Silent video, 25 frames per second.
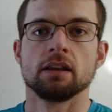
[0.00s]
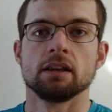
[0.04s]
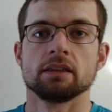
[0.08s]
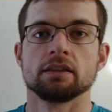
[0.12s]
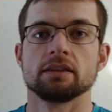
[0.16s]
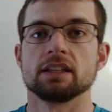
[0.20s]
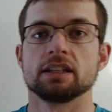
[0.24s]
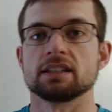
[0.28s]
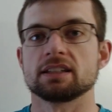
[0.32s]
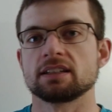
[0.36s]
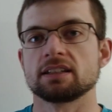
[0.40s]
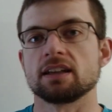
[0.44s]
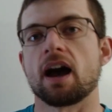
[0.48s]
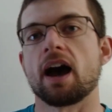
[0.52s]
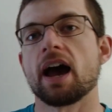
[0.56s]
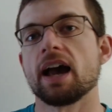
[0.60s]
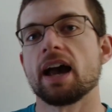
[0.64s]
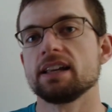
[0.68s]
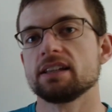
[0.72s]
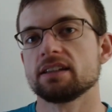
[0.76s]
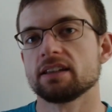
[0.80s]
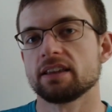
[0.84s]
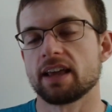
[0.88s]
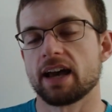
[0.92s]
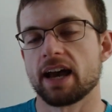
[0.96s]
The
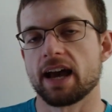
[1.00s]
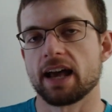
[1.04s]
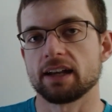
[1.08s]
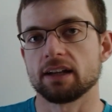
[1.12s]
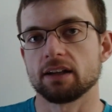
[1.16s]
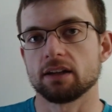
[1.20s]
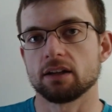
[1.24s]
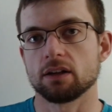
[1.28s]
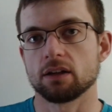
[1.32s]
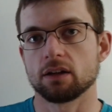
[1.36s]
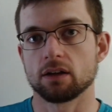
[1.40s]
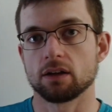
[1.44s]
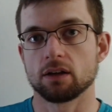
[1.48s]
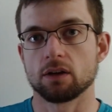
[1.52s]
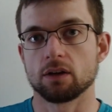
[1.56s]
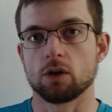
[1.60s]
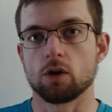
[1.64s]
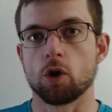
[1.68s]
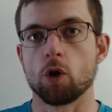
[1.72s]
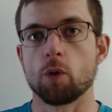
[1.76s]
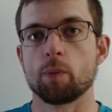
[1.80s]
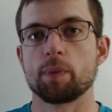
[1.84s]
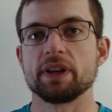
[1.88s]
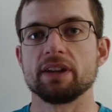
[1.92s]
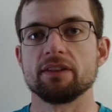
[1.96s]
size of that
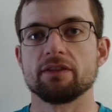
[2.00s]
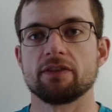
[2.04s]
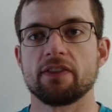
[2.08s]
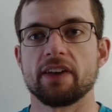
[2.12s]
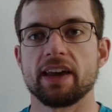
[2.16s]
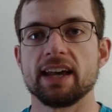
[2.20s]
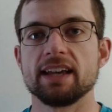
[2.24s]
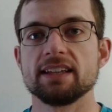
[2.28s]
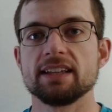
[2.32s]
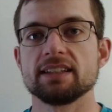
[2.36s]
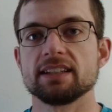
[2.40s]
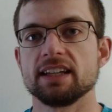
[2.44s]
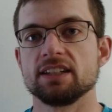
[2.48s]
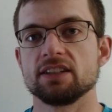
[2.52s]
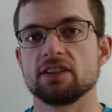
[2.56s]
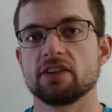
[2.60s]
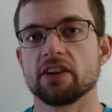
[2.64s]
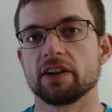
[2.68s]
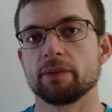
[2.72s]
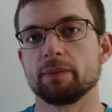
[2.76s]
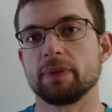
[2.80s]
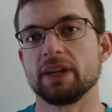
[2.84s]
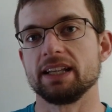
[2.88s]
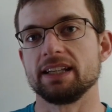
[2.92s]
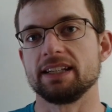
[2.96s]
opening face is
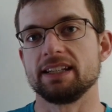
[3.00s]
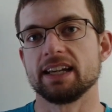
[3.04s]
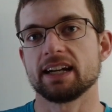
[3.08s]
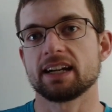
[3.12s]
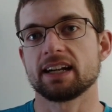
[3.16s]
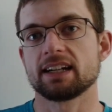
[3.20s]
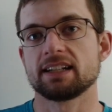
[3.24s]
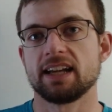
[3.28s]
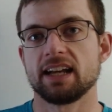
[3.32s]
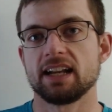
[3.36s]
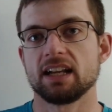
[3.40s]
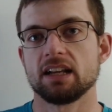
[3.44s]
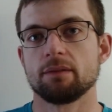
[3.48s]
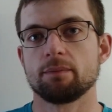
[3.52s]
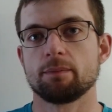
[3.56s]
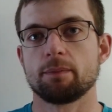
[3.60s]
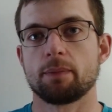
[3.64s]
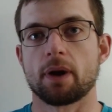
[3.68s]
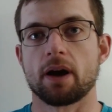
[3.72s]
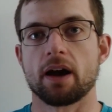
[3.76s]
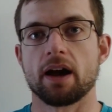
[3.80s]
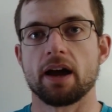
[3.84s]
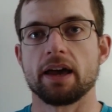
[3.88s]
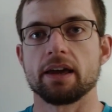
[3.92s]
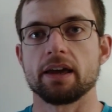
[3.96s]
going to be dictated
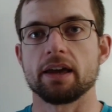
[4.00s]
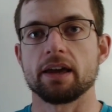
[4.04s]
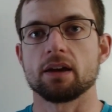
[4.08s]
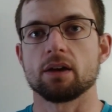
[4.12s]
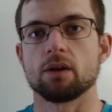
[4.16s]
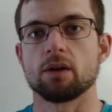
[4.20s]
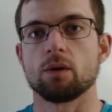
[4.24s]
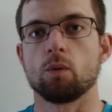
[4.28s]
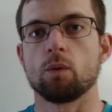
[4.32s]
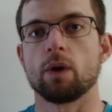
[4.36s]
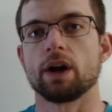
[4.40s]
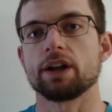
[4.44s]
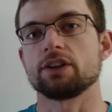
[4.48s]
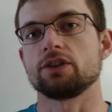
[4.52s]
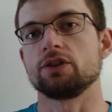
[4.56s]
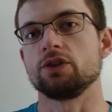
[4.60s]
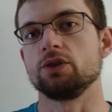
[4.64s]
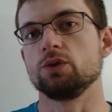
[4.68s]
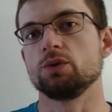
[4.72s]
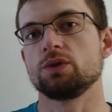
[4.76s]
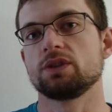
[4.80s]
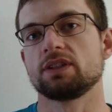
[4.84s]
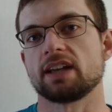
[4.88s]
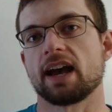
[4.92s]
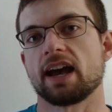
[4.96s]
by what
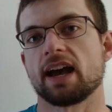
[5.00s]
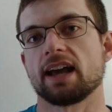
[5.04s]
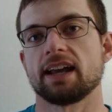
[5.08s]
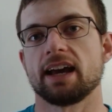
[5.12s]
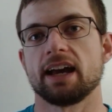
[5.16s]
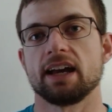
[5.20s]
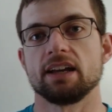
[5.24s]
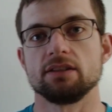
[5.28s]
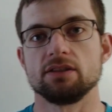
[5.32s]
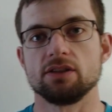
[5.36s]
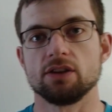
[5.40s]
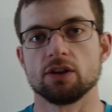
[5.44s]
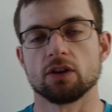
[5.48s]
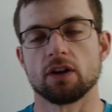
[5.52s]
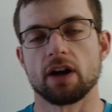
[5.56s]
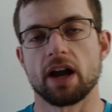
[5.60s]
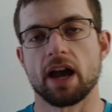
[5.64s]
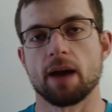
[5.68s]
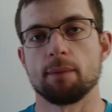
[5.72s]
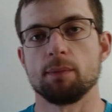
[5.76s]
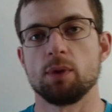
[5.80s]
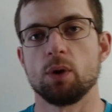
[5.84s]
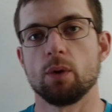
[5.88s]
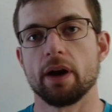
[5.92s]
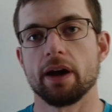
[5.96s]
you set as your
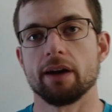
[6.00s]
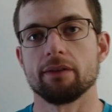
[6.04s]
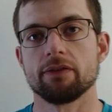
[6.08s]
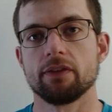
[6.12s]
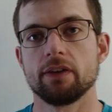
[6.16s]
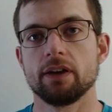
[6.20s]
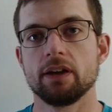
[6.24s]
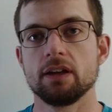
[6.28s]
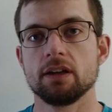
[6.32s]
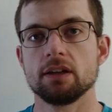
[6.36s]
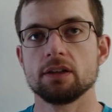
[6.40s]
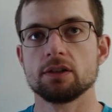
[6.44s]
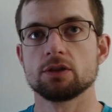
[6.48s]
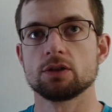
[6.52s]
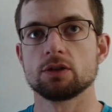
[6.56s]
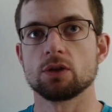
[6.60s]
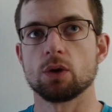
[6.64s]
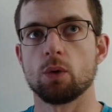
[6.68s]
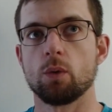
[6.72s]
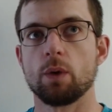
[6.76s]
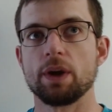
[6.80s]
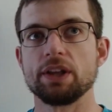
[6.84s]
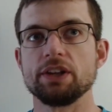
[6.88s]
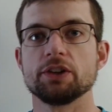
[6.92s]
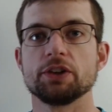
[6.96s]
MOF. So
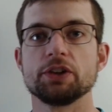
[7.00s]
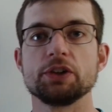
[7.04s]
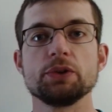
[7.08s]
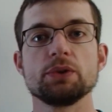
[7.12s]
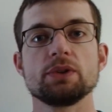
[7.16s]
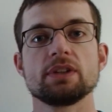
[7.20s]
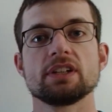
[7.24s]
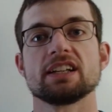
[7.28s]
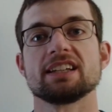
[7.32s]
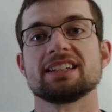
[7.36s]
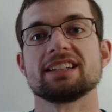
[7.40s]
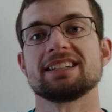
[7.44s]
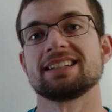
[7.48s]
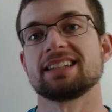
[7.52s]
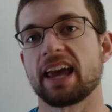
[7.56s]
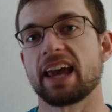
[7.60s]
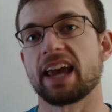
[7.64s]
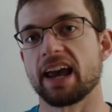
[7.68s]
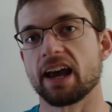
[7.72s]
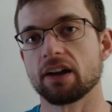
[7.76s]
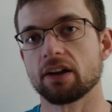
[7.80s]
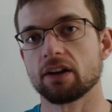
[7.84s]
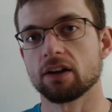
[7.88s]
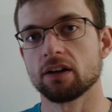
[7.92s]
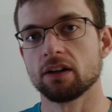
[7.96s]
when you're using a
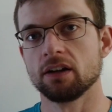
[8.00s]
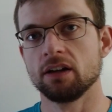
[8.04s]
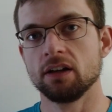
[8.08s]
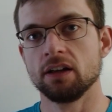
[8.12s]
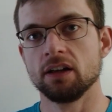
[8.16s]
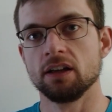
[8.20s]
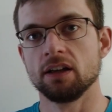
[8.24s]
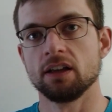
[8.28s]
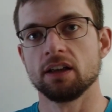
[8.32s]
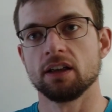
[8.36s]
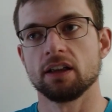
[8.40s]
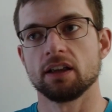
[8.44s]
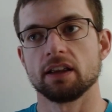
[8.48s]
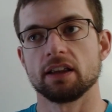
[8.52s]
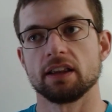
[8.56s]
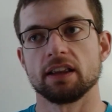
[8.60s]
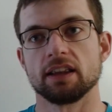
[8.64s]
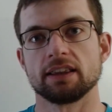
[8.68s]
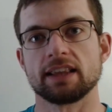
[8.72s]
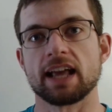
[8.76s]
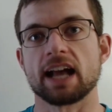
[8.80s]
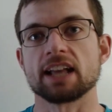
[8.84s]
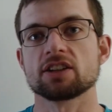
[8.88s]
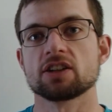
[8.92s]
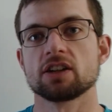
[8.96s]
scanner,
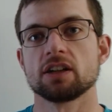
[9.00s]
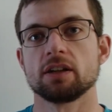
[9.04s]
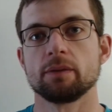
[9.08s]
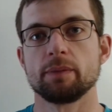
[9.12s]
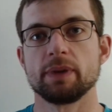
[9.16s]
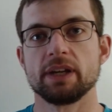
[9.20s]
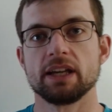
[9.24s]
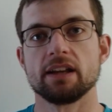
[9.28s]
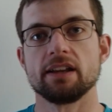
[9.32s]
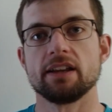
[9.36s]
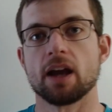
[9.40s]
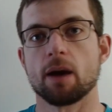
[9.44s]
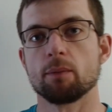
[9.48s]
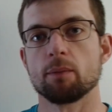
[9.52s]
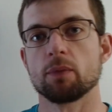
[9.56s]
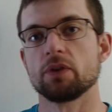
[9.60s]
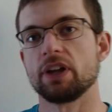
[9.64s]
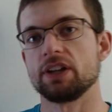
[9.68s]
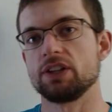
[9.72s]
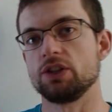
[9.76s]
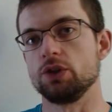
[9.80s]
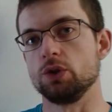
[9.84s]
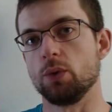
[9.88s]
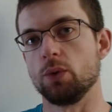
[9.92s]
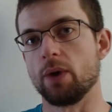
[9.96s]
that's going to be a number
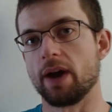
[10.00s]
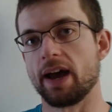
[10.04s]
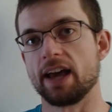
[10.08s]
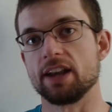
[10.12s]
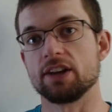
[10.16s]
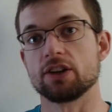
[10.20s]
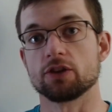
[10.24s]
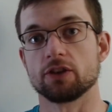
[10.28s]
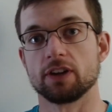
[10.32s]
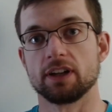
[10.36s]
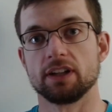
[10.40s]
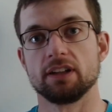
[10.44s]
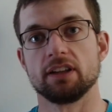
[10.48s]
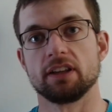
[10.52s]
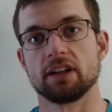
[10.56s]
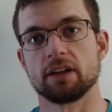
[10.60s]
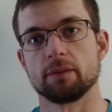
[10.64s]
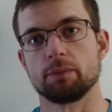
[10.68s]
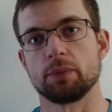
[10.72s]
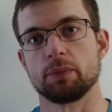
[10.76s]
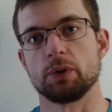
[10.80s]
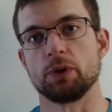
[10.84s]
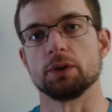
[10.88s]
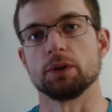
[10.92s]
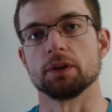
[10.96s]
that you enter into the
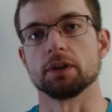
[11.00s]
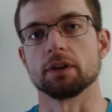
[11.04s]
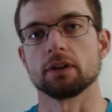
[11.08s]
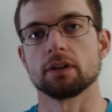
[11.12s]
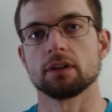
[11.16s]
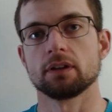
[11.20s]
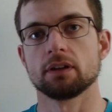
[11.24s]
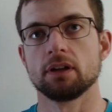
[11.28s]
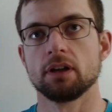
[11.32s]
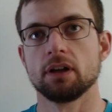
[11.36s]
computer.